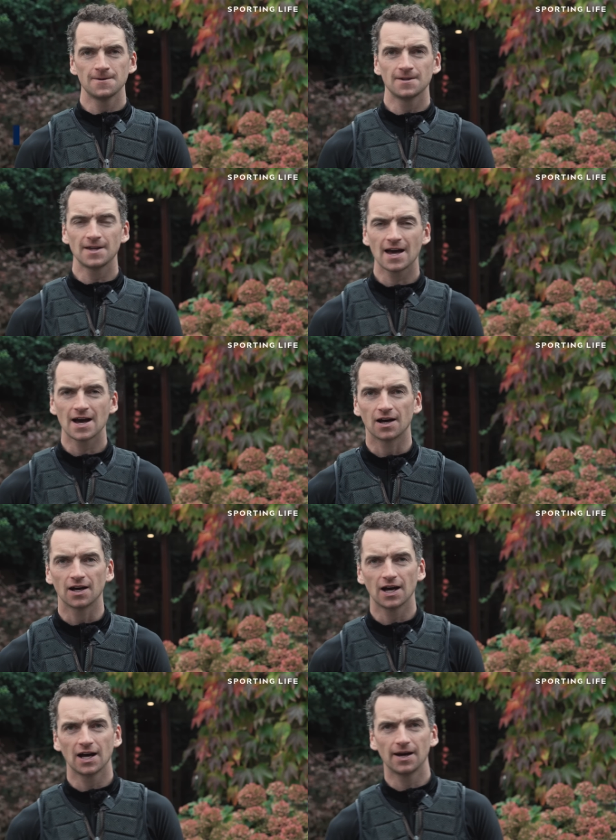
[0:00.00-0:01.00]
Yeah,
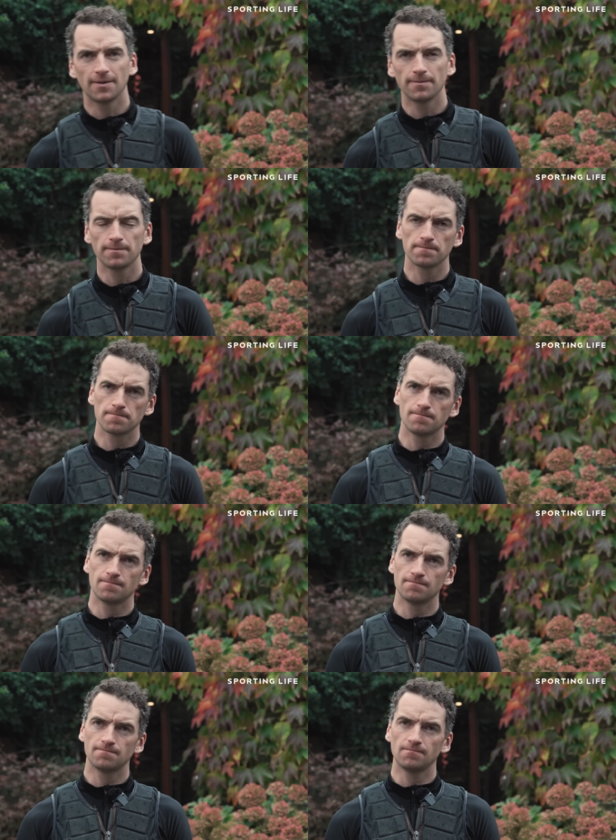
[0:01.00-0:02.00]

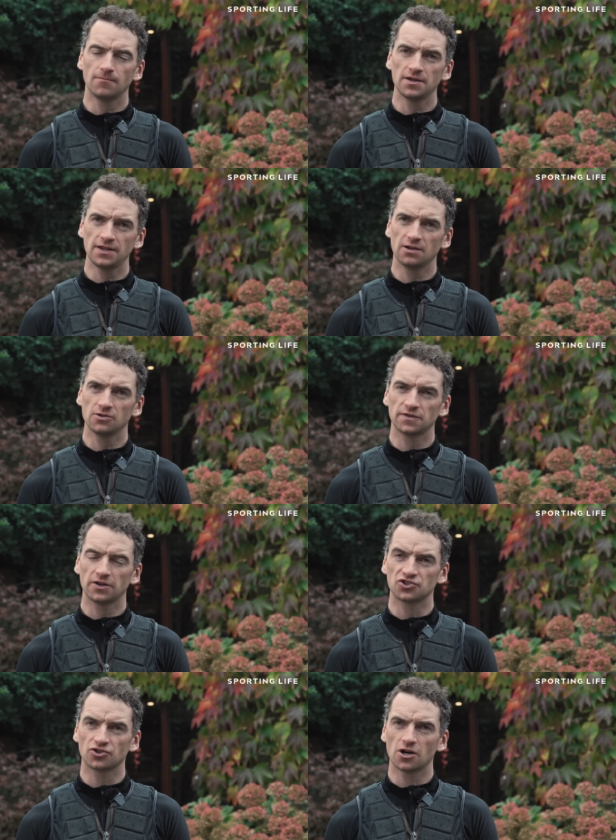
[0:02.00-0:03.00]
I think it was
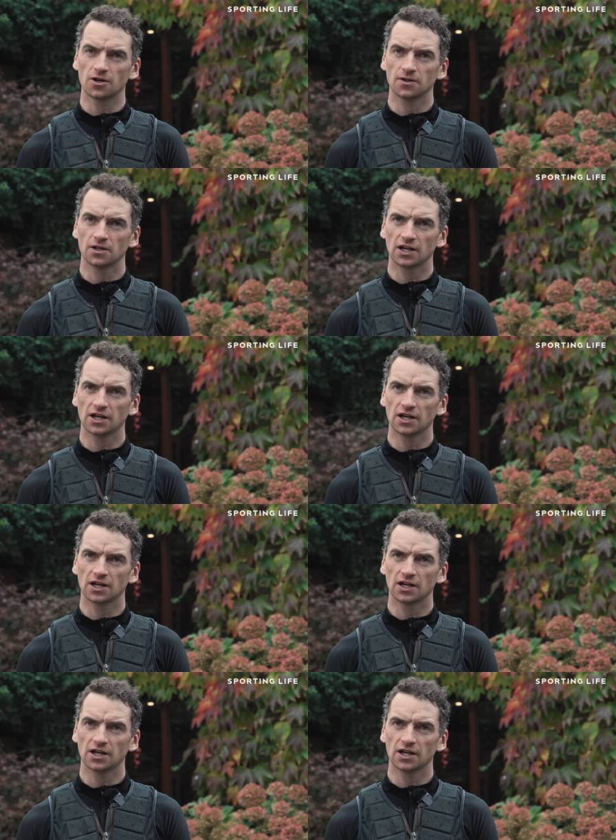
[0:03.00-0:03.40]
very strong.